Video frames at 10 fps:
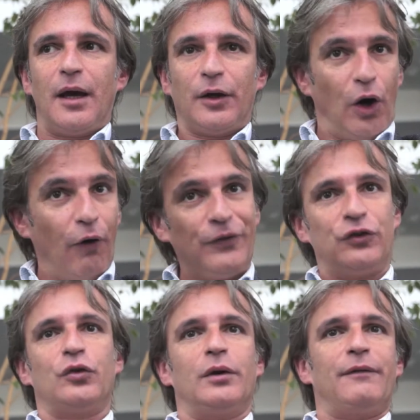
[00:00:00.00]
at an
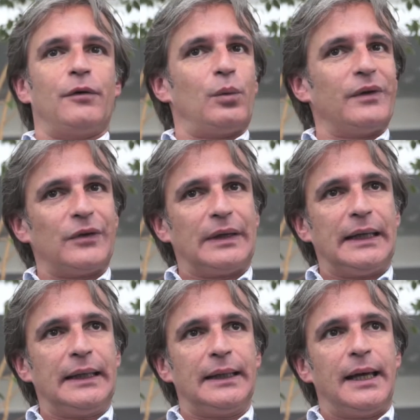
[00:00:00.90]
official level, once
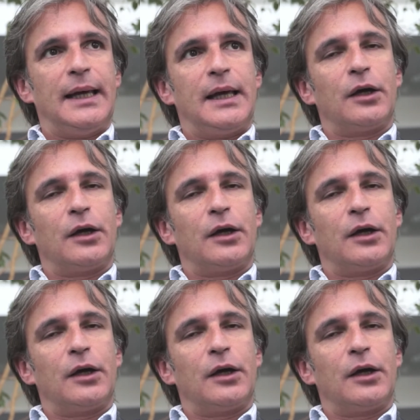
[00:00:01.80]
again,